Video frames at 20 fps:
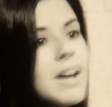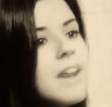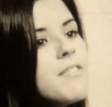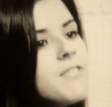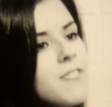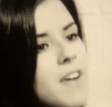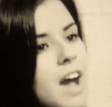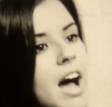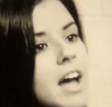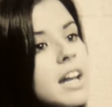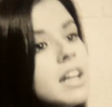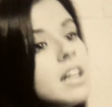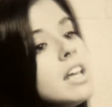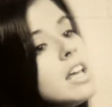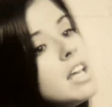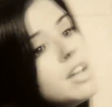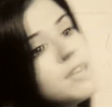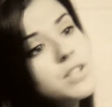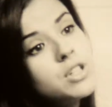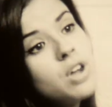Fine.
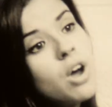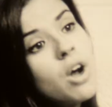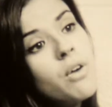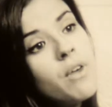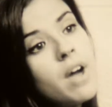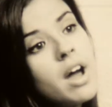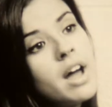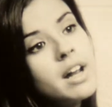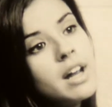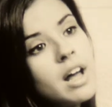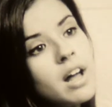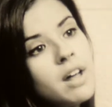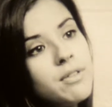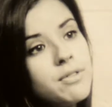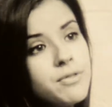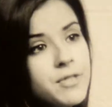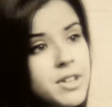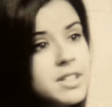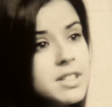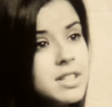If it's all right, I'll
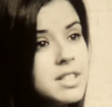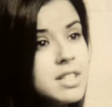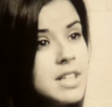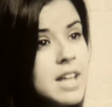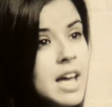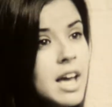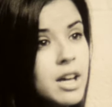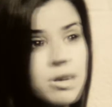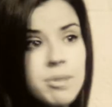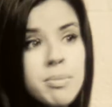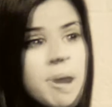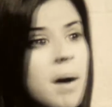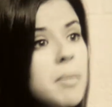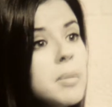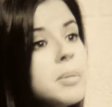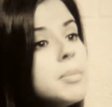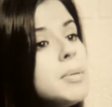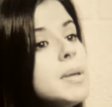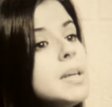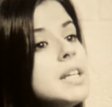fix a snack. You'll probably
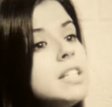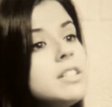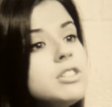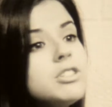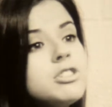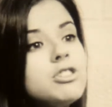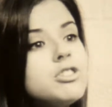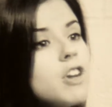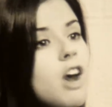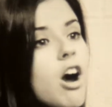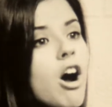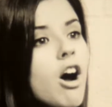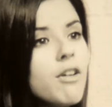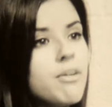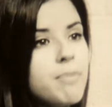be starved